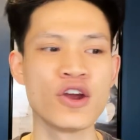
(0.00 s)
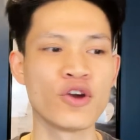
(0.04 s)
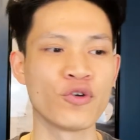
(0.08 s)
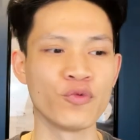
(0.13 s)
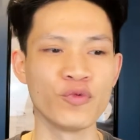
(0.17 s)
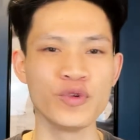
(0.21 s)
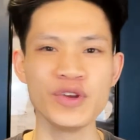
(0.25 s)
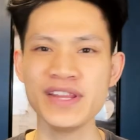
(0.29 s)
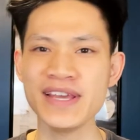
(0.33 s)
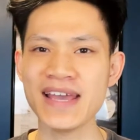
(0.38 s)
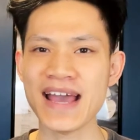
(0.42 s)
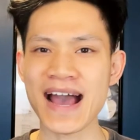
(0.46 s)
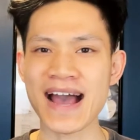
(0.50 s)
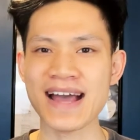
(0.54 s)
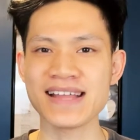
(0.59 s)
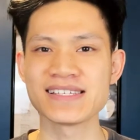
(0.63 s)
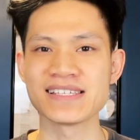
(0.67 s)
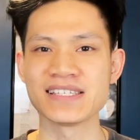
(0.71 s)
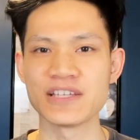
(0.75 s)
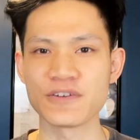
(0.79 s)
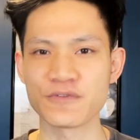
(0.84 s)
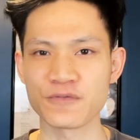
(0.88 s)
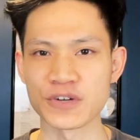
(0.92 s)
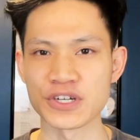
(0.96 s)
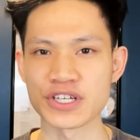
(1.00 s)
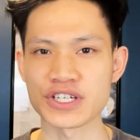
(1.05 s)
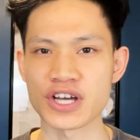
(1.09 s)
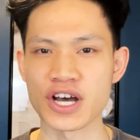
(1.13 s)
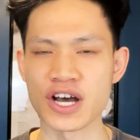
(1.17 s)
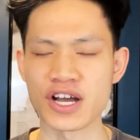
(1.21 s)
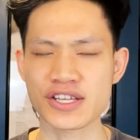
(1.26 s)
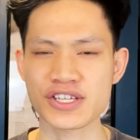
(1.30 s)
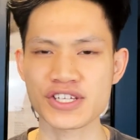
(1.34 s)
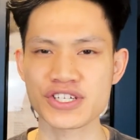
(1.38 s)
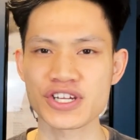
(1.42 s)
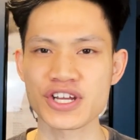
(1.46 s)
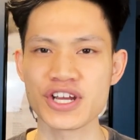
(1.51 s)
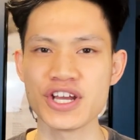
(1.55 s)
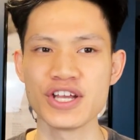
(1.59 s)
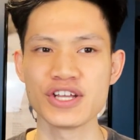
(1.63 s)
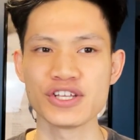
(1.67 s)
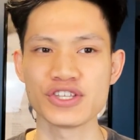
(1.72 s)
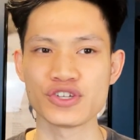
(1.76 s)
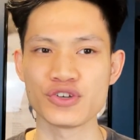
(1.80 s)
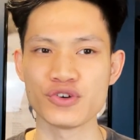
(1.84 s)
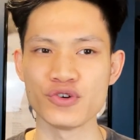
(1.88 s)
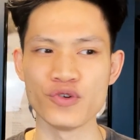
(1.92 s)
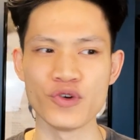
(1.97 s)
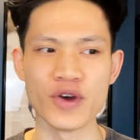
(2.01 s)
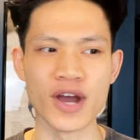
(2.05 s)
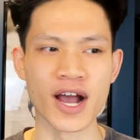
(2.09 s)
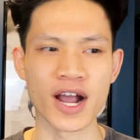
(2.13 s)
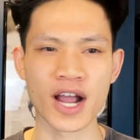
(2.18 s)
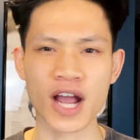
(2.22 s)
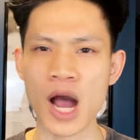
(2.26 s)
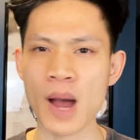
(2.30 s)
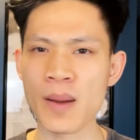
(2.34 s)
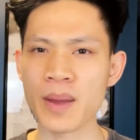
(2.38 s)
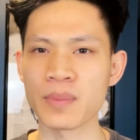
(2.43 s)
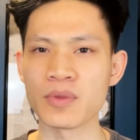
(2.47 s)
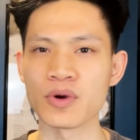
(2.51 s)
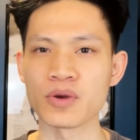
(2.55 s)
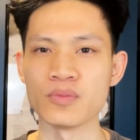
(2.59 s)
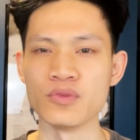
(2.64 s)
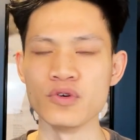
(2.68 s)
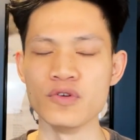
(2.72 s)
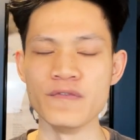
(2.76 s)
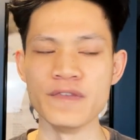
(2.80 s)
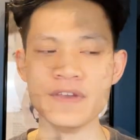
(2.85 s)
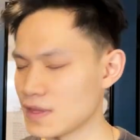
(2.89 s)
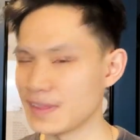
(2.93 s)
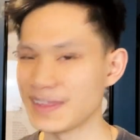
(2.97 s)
really adds a different touch to a comic book movie.